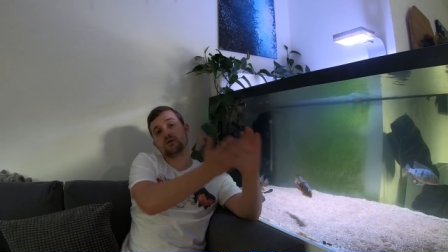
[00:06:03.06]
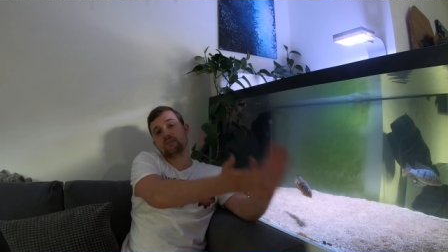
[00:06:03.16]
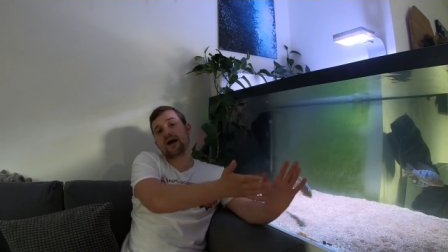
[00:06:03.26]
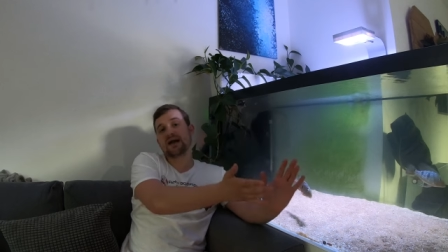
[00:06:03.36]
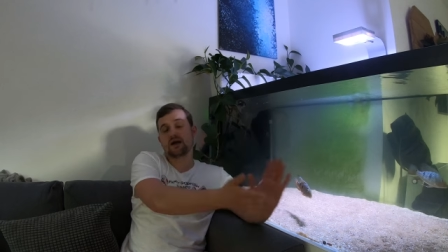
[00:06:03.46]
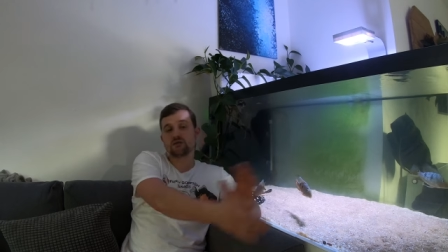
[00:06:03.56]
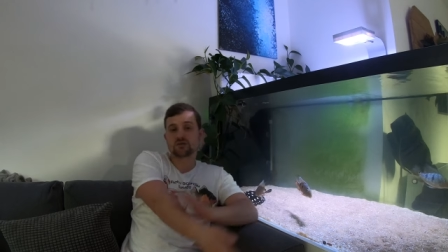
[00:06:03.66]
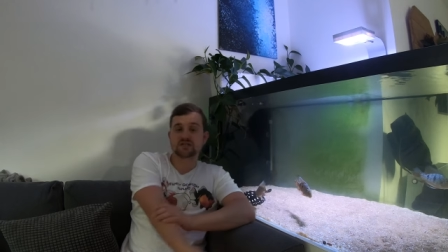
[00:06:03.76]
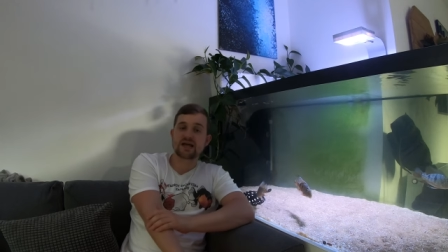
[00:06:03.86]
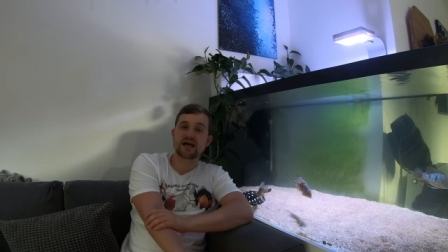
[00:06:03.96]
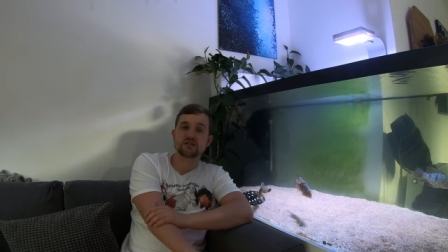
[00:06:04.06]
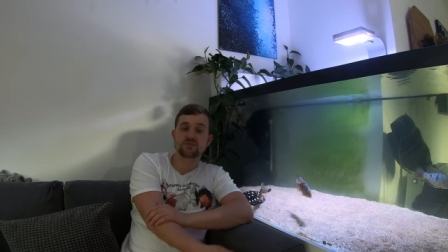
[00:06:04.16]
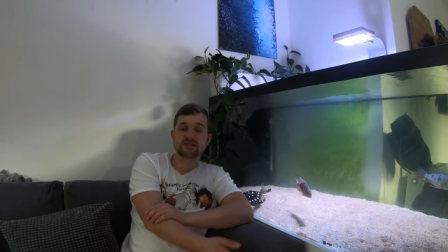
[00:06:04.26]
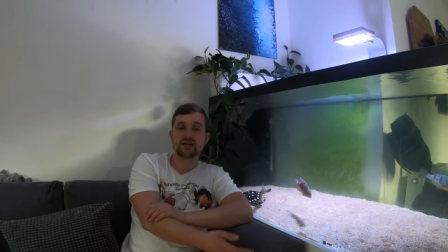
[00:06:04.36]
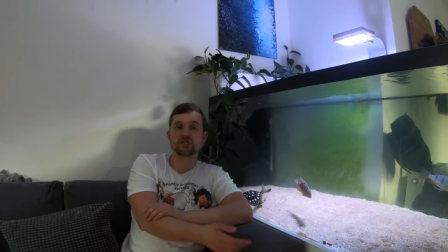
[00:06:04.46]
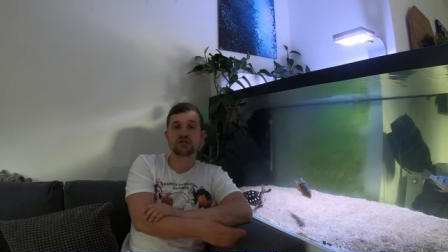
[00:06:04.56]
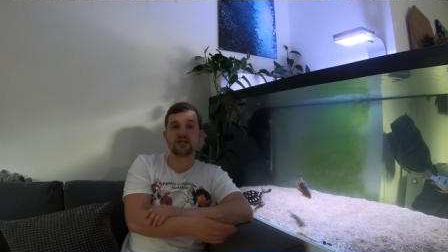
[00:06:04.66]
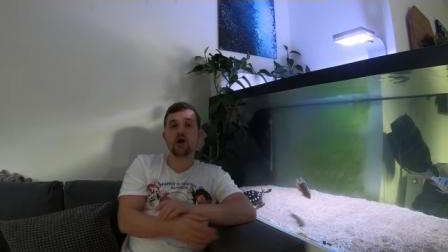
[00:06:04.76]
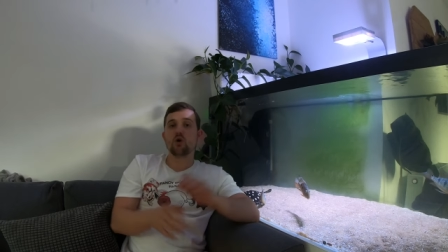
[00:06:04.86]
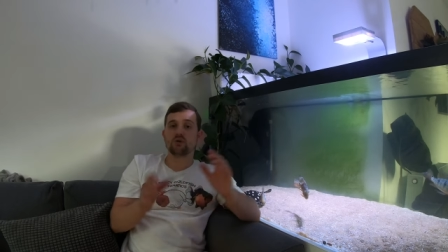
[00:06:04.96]
you can pack out your stands
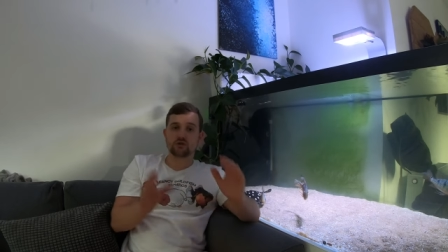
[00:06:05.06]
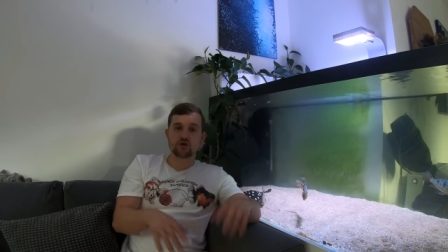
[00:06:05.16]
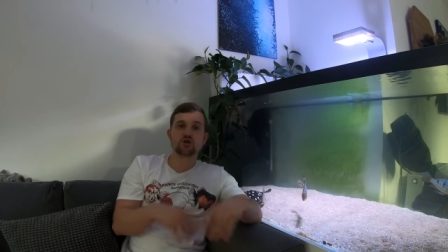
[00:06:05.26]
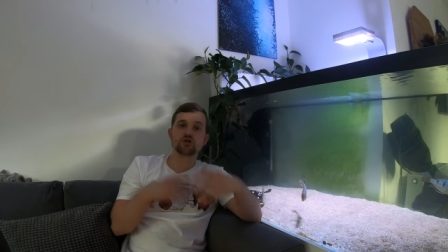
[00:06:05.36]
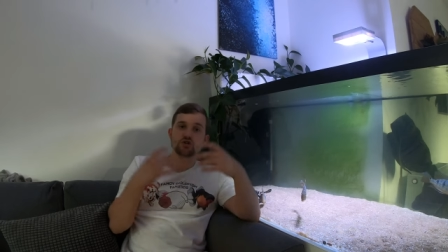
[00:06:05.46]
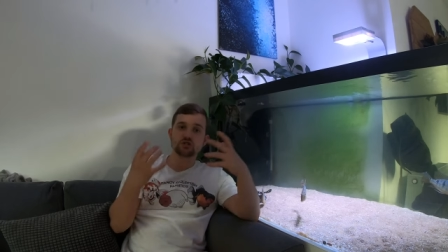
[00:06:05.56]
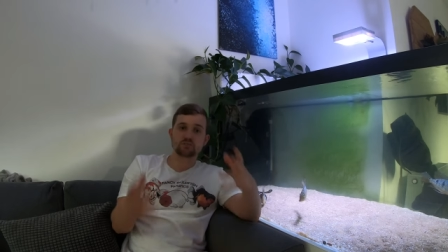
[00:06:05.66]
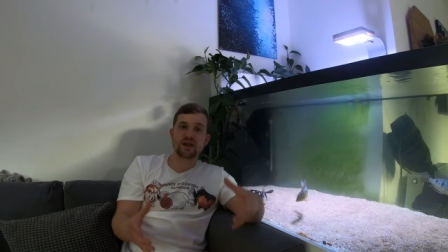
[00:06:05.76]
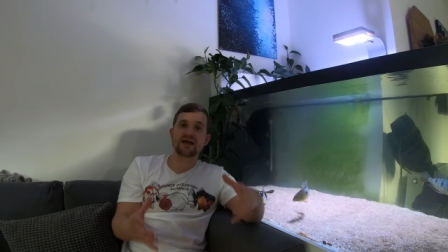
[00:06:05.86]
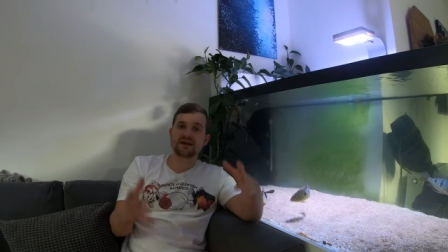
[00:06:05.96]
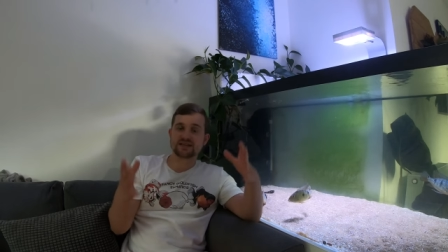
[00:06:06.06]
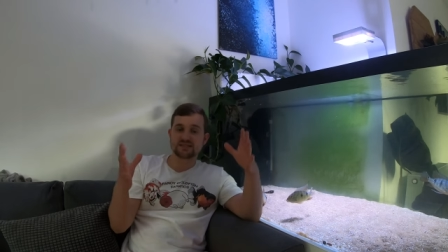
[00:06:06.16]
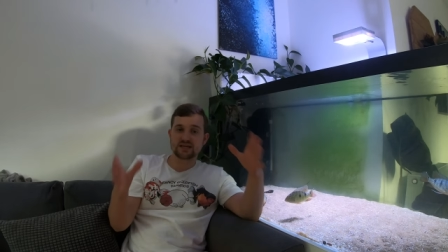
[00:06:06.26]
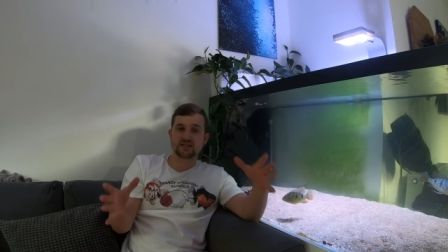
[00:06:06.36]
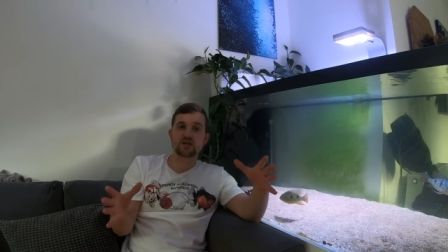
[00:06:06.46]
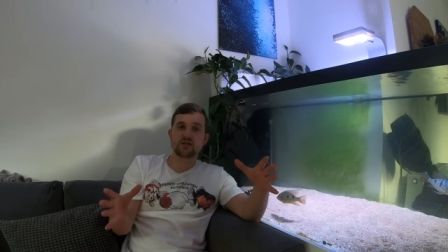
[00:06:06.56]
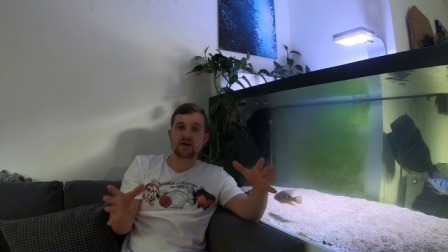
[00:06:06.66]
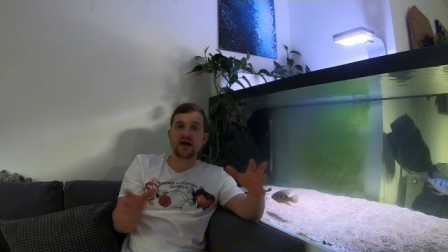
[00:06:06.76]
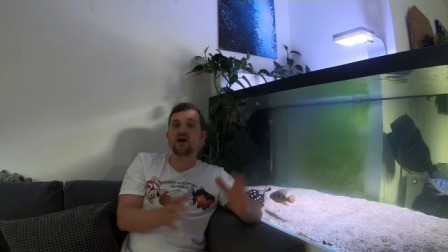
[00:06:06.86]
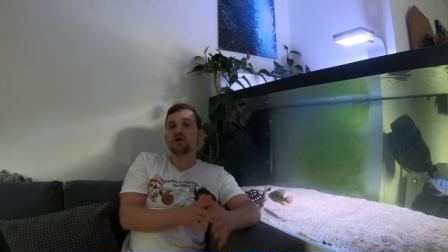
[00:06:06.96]
potentially with cushions, blankets, things like
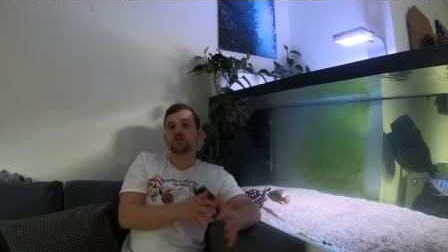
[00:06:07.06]
that.